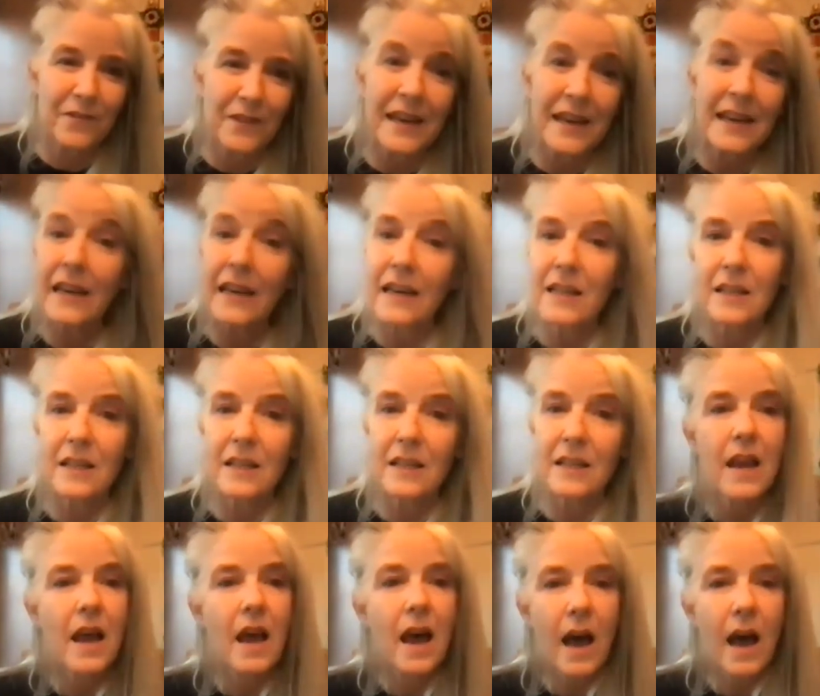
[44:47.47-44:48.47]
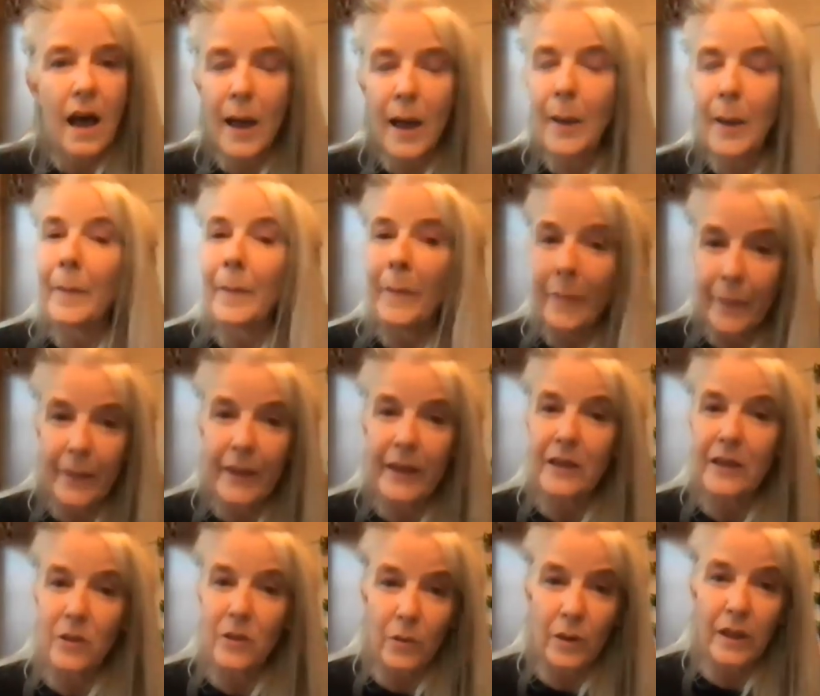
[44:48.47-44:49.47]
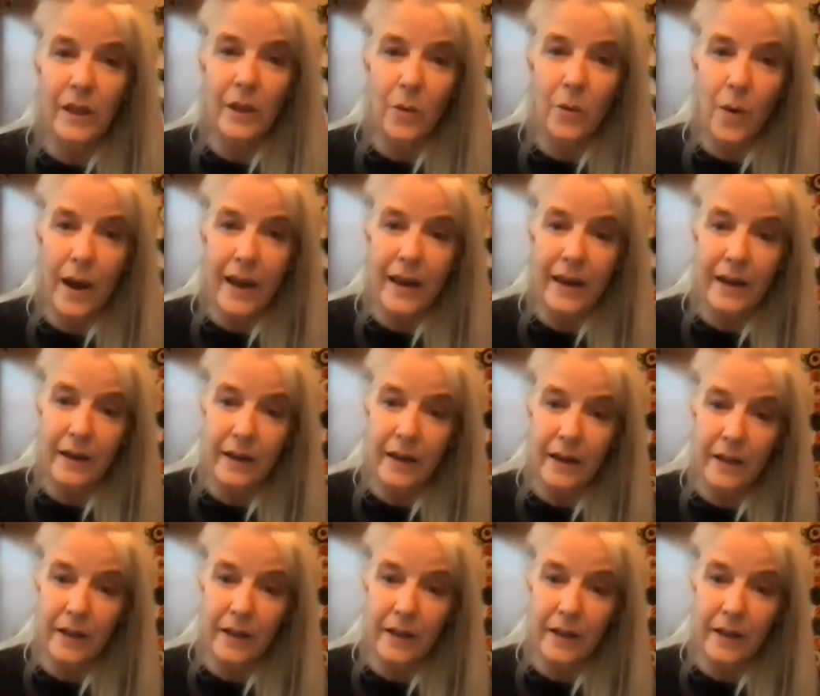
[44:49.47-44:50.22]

Phoenix. It's really quite